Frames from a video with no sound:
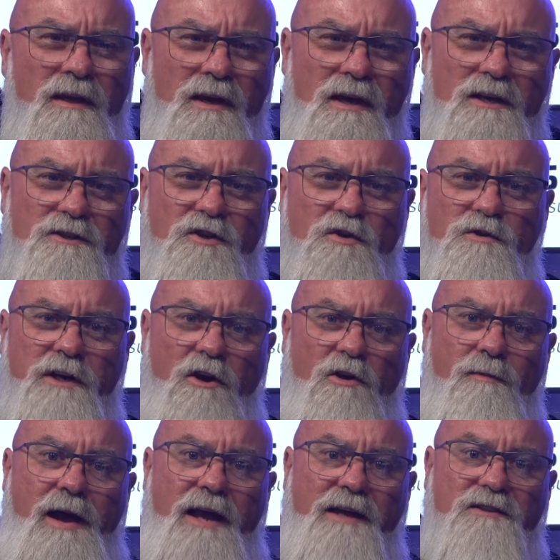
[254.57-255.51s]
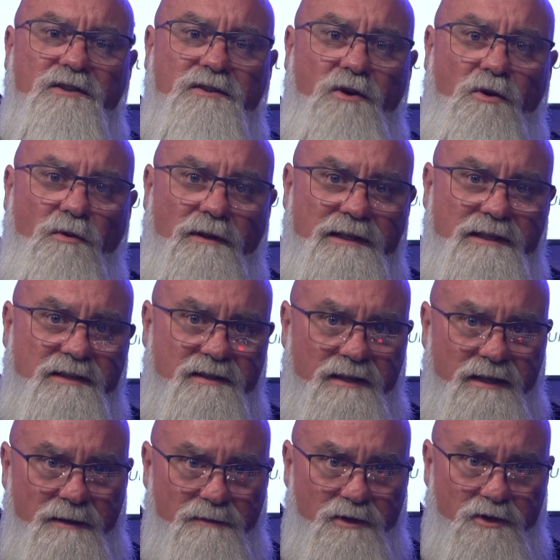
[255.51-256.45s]
So Jeremiah certainly
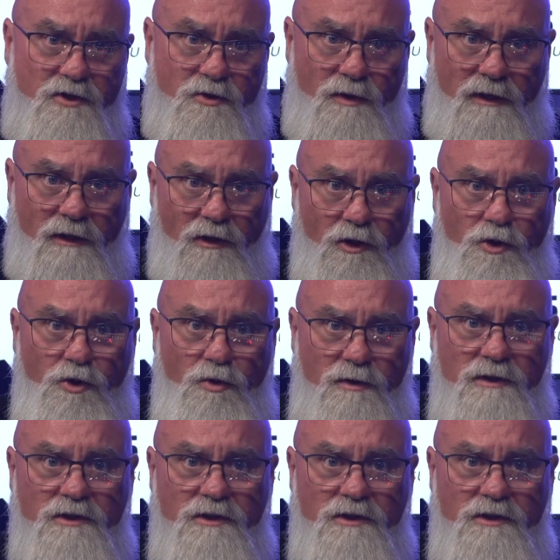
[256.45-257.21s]
seems to allude